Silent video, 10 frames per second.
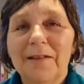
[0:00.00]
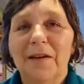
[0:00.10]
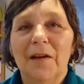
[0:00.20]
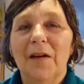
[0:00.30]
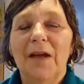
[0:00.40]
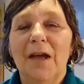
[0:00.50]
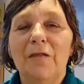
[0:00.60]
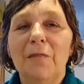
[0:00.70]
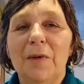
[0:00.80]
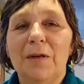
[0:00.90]
that I
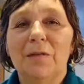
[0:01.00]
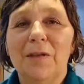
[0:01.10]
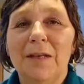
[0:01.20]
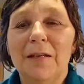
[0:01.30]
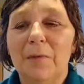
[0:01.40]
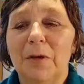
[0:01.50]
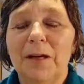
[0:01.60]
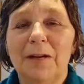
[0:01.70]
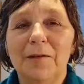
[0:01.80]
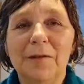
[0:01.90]
have, but if there's anybody
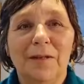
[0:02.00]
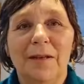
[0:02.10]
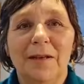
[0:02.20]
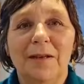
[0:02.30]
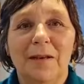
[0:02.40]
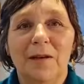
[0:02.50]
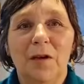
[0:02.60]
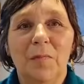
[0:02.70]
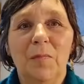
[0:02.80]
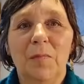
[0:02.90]
else,
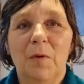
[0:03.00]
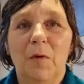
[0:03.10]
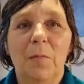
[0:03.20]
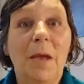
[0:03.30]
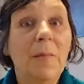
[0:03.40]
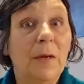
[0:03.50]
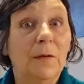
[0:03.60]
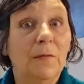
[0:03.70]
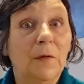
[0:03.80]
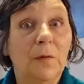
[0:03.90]
then you know, maybe
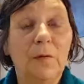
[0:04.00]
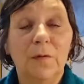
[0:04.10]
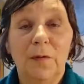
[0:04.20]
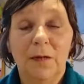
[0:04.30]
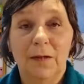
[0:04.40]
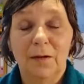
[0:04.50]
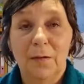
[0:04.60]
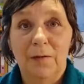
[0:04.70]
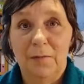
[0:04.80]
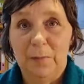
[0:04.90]
in photography you
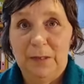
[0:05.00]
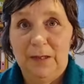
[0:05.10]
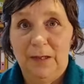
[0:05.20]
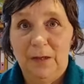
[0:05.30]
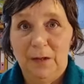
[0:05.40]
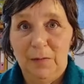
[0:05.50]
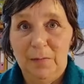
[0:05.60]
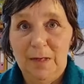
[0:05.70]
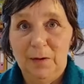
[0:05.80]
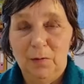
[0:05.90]
have a particular
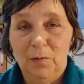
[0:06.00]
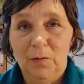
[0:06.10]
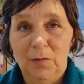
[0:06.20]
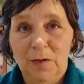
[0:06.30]
mentor